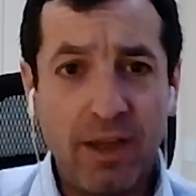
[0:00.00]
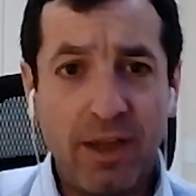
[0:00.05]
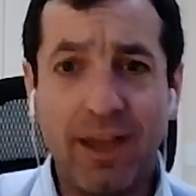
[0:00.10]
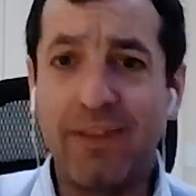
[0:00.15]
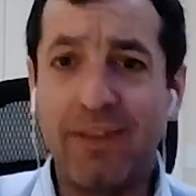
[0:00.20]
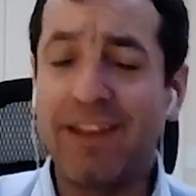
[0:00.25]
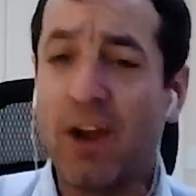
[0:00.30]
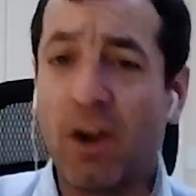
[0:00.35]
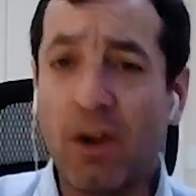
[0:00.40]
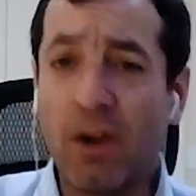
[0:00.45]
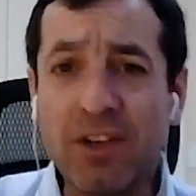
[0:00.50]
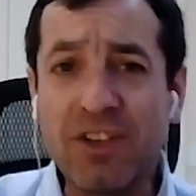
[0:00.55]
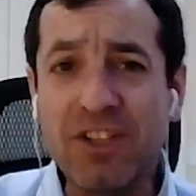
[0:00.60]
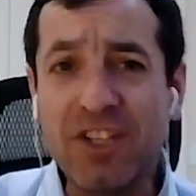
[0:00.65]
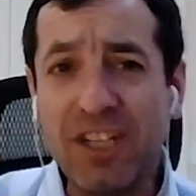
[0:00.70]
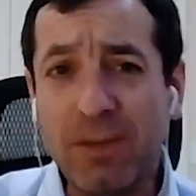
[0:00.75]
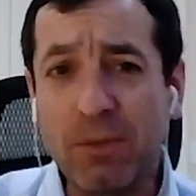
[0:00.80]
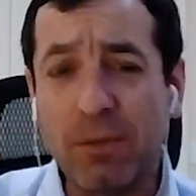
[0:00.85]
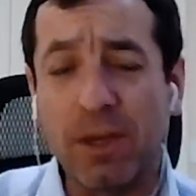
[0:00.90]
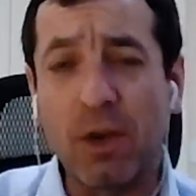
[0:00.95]
and the
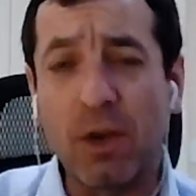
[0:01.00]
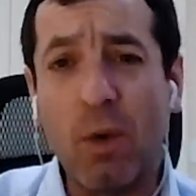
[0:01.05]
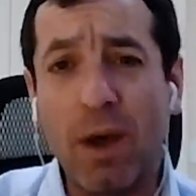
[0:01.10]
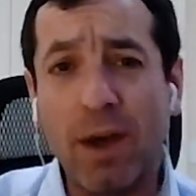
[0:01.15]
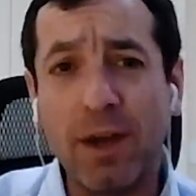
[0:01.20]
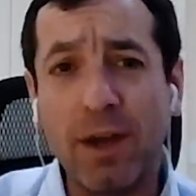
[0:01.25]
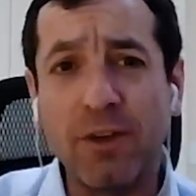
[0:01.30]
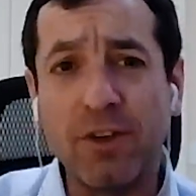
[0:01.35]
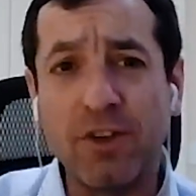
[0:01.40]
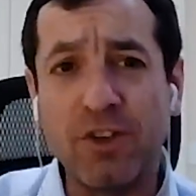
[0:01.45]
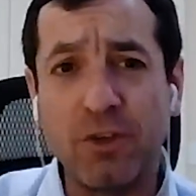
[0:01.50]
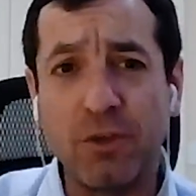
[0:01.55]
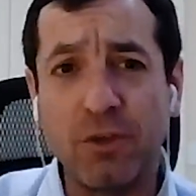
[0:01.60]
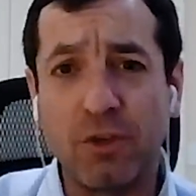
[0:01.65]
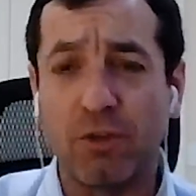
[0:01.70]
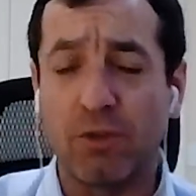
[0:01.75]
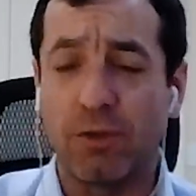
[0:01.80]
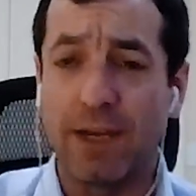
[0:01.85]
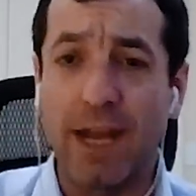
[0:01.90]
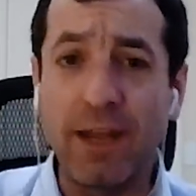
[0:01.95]
r&d required to
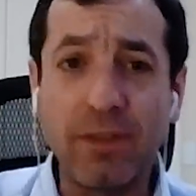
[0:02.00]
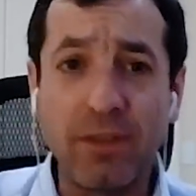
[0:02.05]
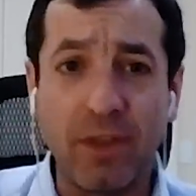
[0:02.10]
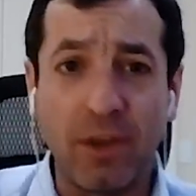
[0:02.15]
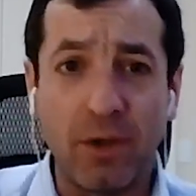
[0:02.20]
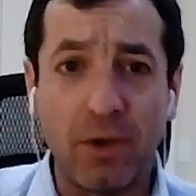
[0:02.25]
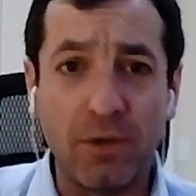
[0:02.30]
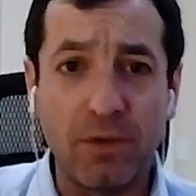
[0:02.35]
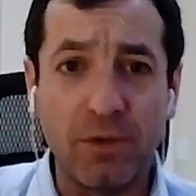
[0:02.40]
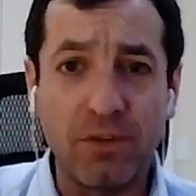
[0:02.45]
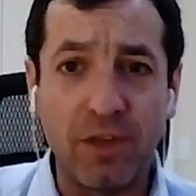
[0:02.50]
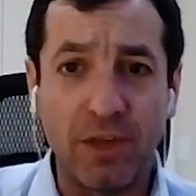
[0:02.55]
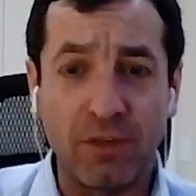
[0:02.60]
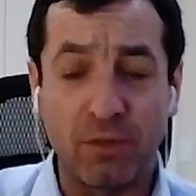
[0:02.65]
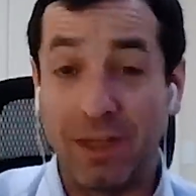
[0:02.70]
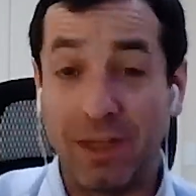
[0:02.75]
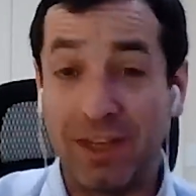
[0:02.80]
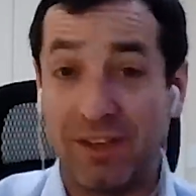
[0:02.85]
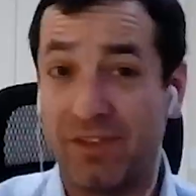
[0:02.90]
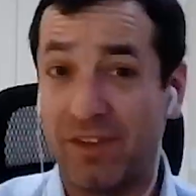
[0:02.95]
create those as
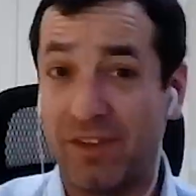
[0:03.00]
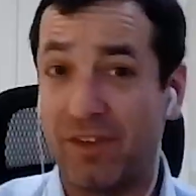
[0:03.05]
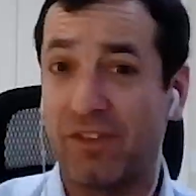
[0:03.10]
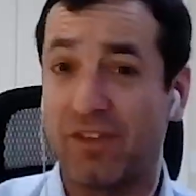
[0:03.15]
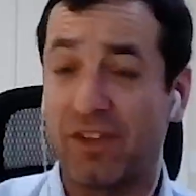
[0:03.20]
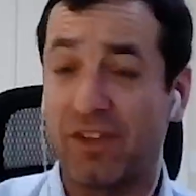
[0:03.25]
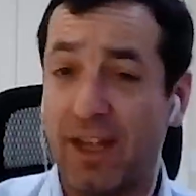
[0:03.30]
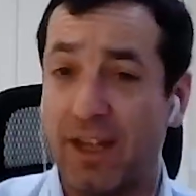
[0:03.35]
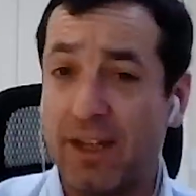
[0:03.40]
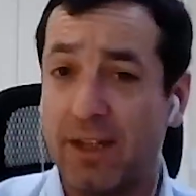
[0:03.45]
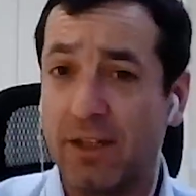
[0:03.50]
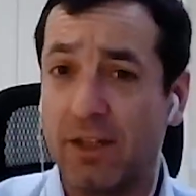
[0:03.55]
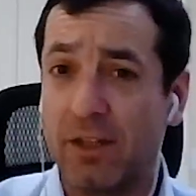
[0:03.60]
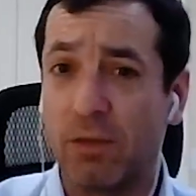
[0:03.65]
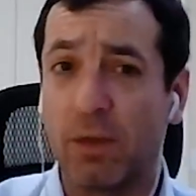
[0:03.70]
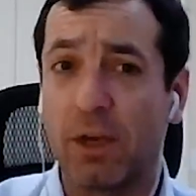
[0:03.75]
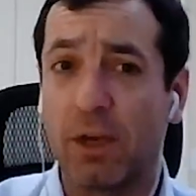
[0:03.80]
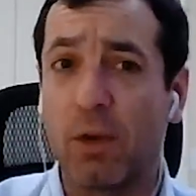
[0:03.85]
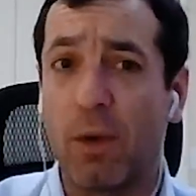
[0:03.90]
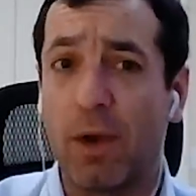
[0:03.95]
well as the scale
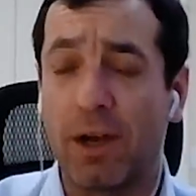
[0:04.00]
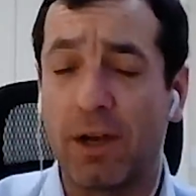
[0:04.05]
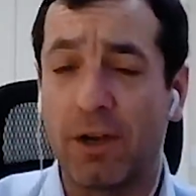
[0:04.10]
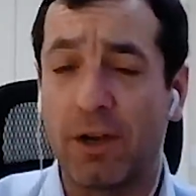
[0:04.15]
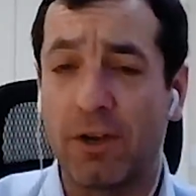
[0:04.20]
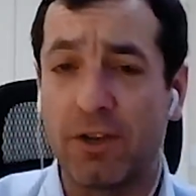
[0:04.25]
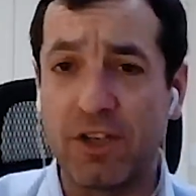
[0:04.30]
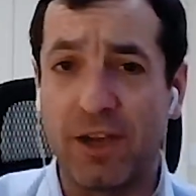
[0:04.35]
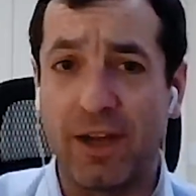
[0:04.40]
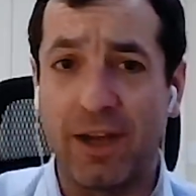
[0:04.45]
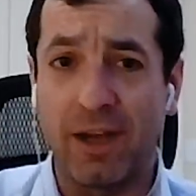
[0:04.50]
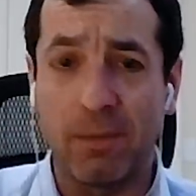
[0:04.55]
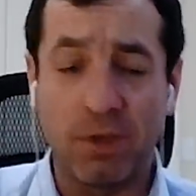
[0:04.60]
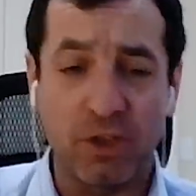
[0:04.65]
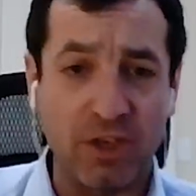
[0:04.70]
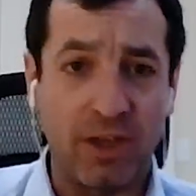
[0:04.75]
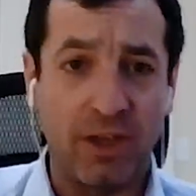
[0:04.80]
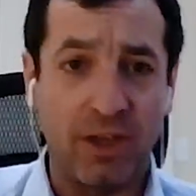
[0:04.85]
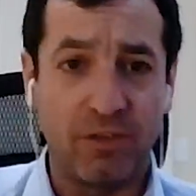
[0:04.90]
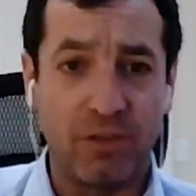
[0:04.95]
required to
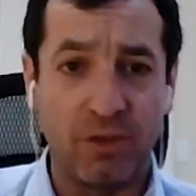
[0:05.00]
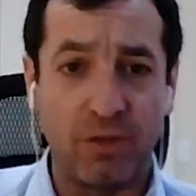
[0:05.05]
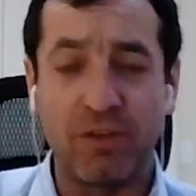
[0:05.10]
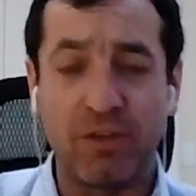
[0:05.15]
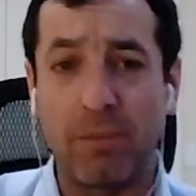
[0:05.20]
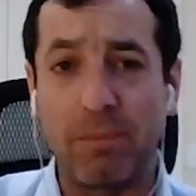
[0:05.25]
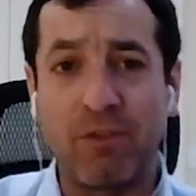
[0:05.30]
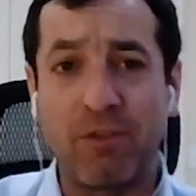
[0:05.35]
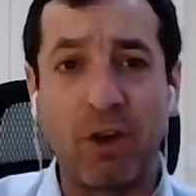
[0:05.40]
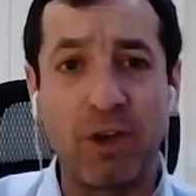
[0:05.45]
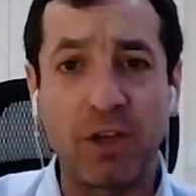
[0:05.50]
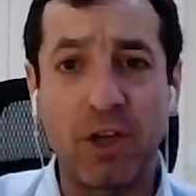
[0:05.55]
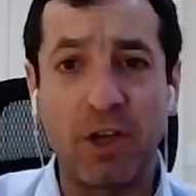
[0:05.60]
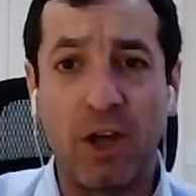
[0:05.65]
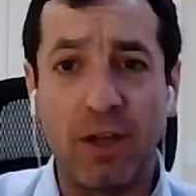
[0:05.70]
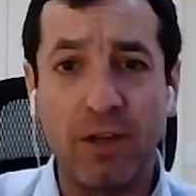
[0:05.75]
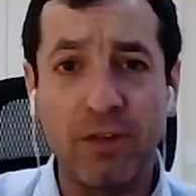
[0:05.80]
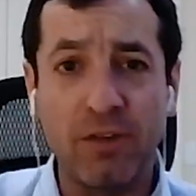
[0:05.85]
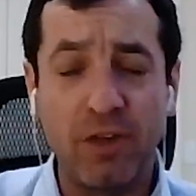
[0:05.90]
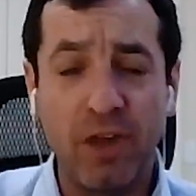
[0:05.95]
amortize those upfront
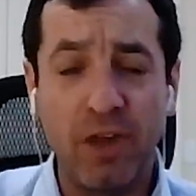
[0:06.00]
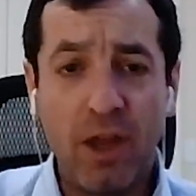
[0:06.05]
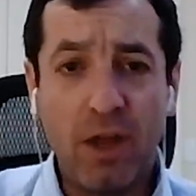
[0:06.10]
costs